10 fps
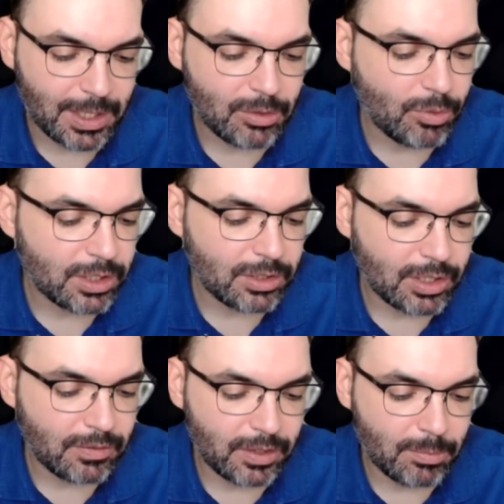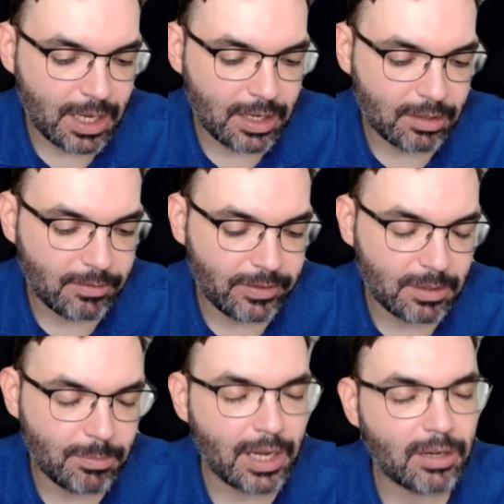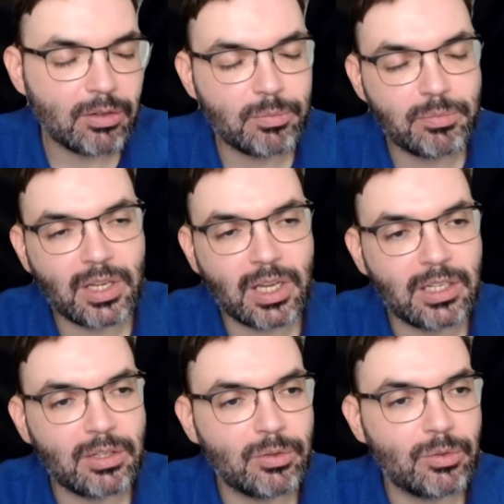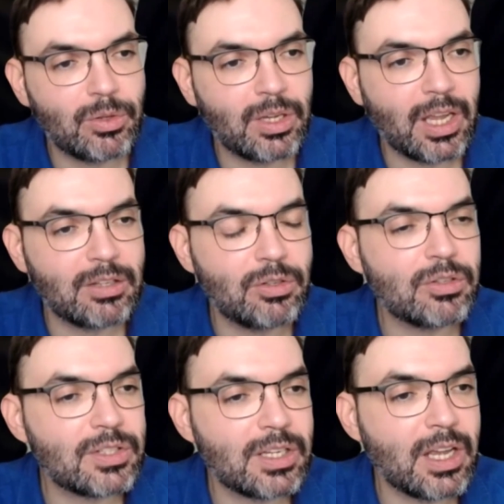but what other feedback loops do you